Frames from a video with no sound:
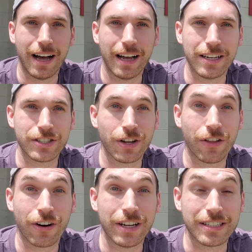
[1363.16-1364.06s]
so
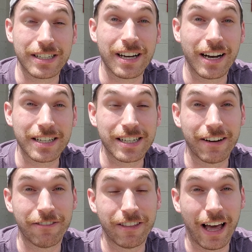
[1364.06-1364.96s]
there is a ton of
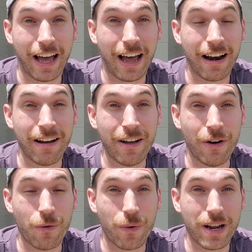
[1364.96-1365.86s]
stuff that
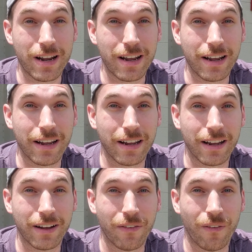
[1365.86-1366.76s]
we
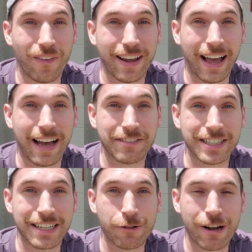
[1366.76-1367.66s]
have to
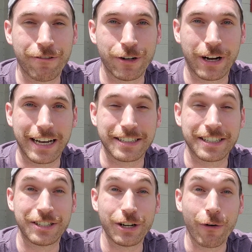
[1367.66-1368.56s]
give away for you guys.
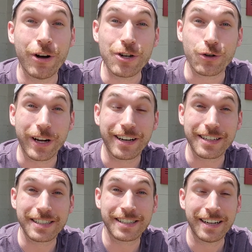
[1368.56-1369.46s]
So join
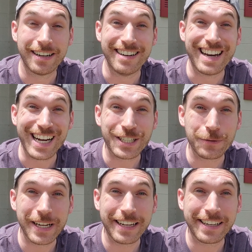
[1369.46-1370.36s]
us next
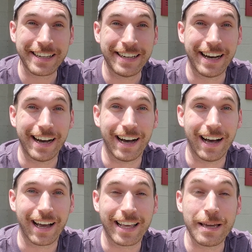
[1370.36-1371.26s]
week.
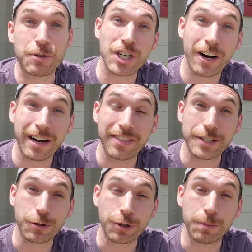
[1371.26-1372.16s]
Keep sharing
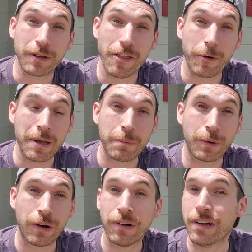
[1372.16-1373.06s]
this group with other
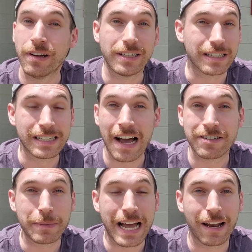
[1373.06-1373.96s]
people. Doesn't have to
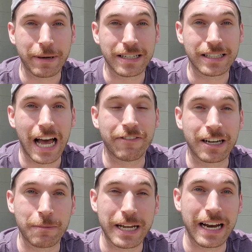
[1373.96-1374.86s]
be Alameda staff, it
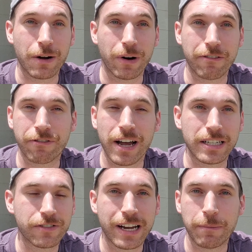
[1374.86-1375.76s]
can be anyone,
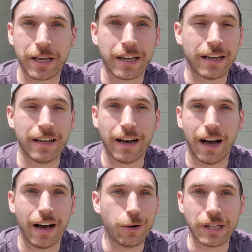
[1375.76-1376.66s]
friends, family,
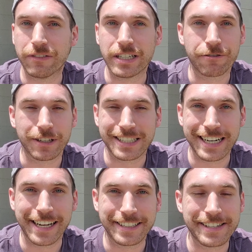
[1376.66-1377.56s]
who live in different
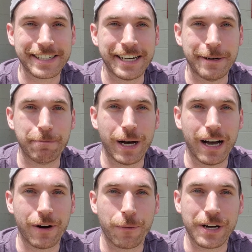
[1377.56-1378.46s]
states,
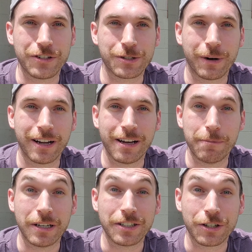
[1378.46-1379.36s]
but we just want to
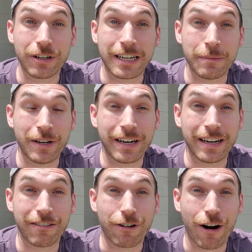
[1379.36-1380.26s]
build a great community
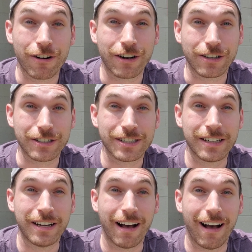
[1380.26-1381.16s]
of gardeners.
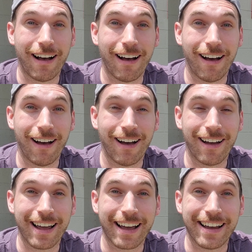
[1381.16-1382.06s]

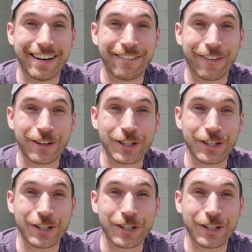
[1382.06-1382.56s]
And we're so